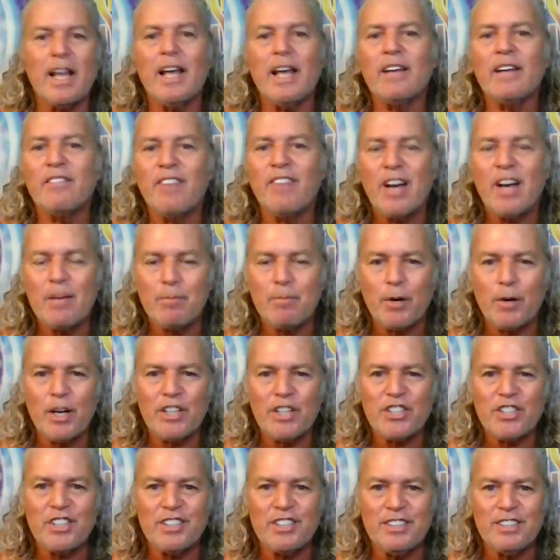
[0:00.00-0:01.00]
and
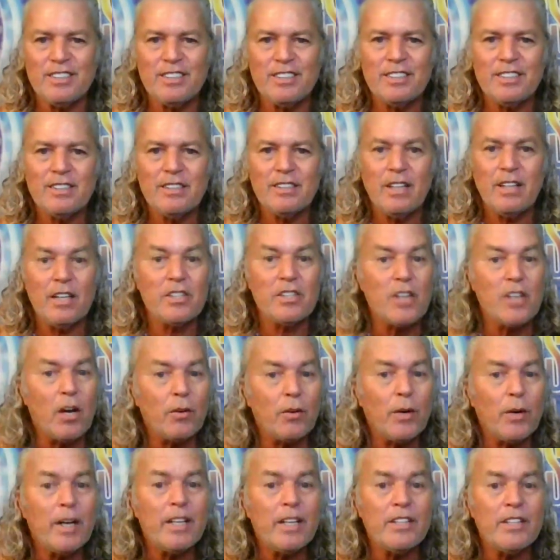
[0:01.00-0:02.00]
vibration. It's
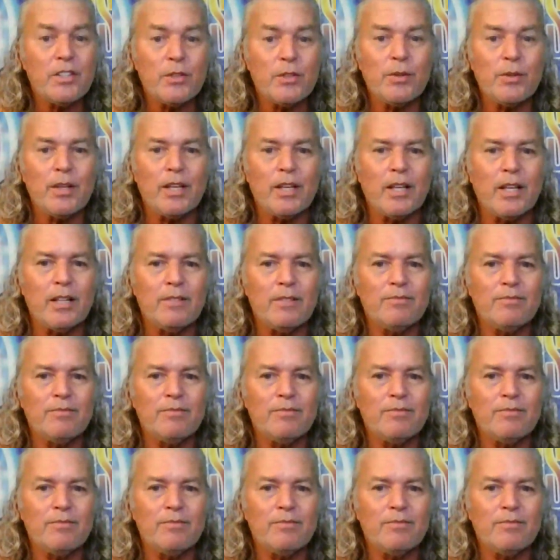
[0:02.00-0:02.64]
already doing it.